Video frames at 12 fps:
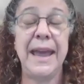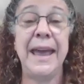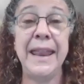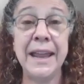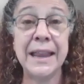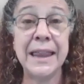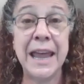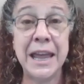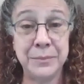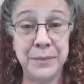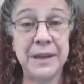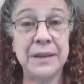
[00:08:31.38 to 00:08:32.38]
And it
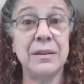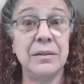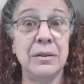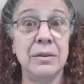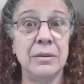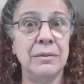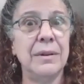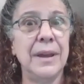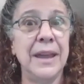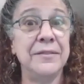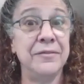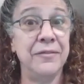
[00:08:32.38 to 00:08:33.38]
led me to
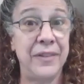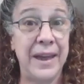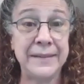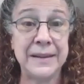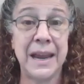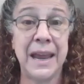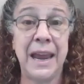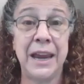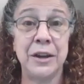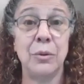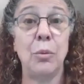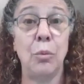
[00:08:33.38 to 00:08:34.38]

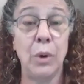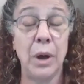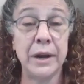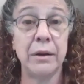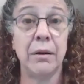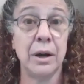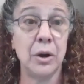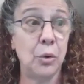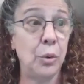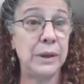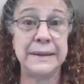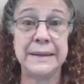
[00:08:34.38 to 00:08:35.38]
investigate what art
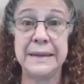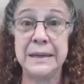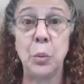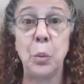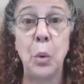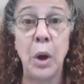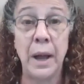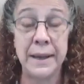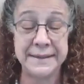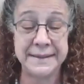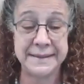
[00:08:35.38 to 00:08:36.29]
quilting was.